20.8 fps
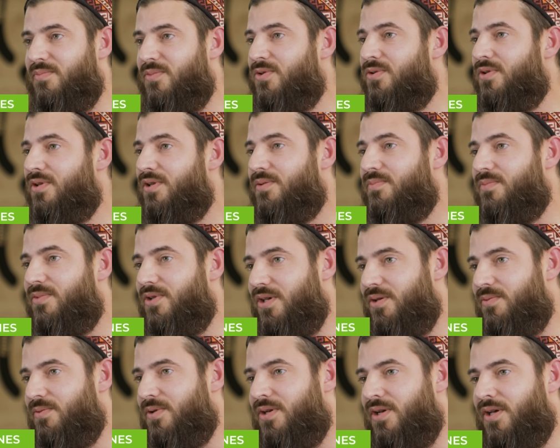Muslim
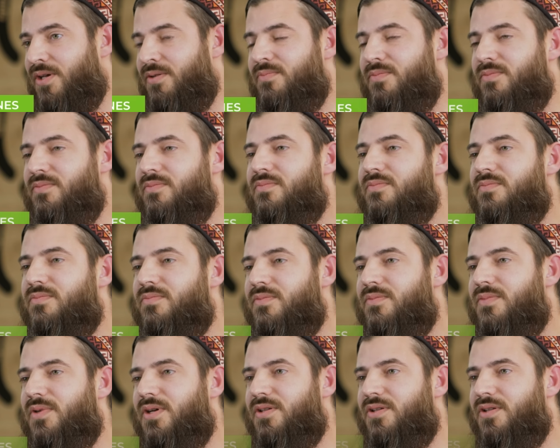given name.
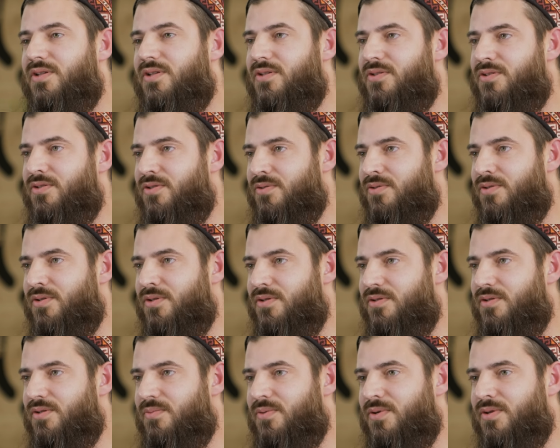I didn't choose
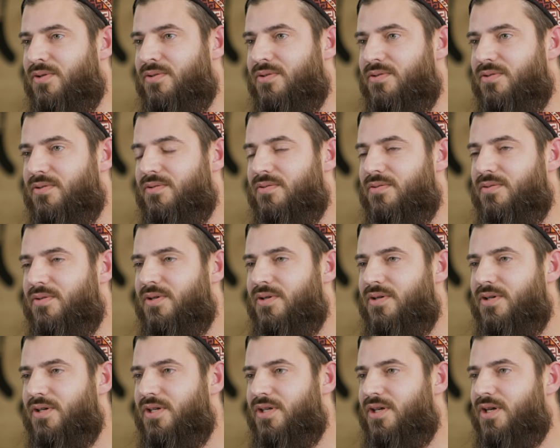it. It was
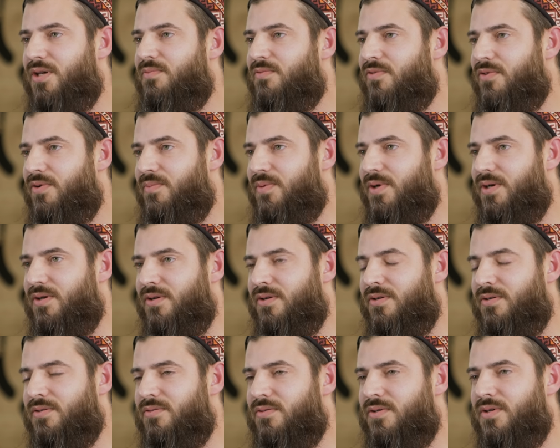it came from
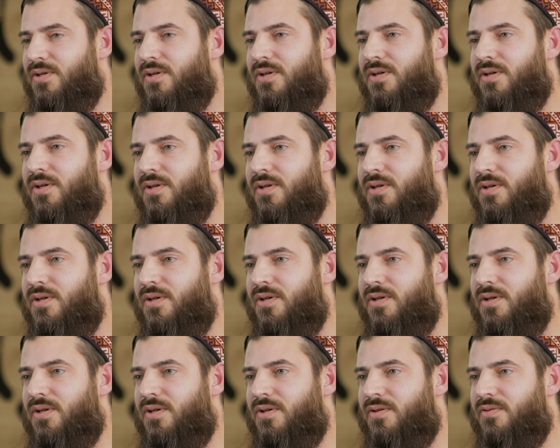a
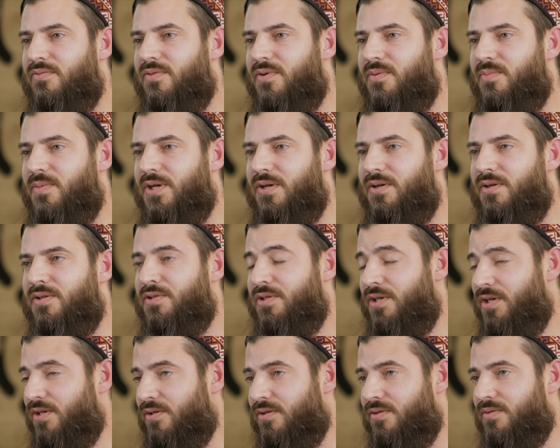from a
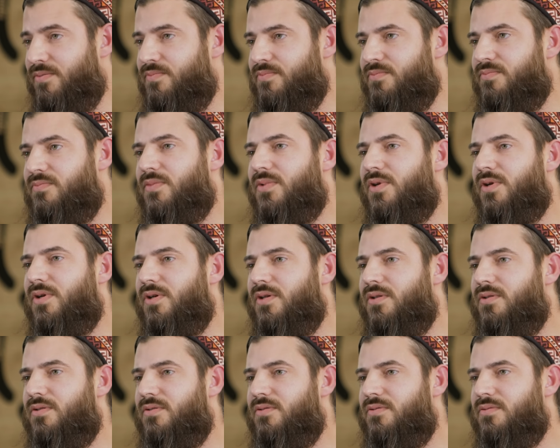sheikh.
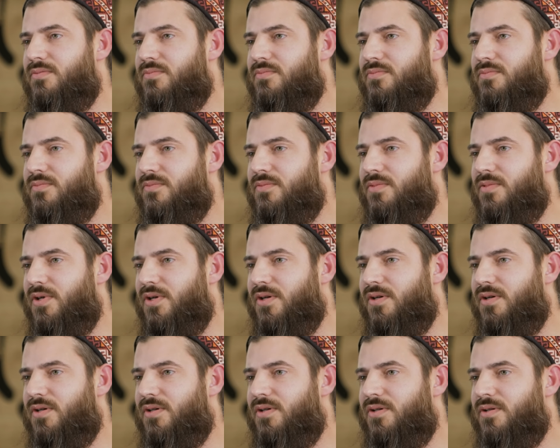And
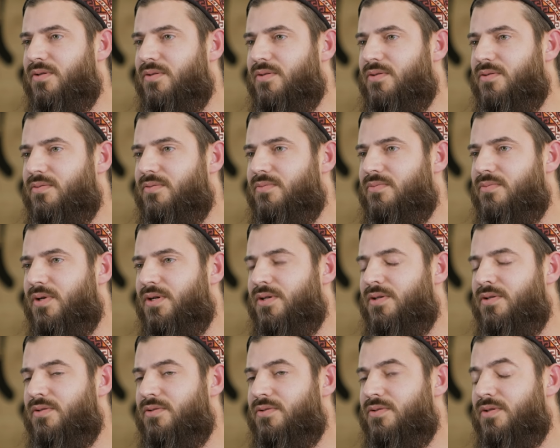I what
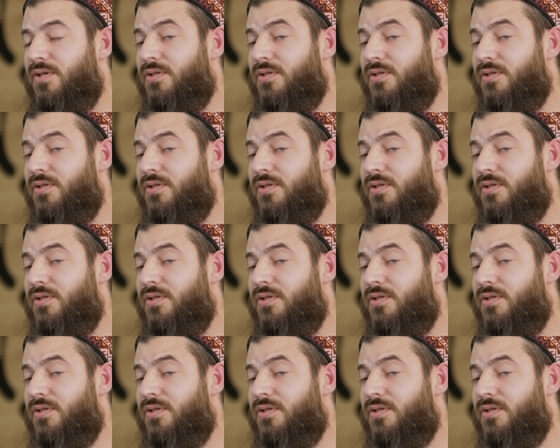else?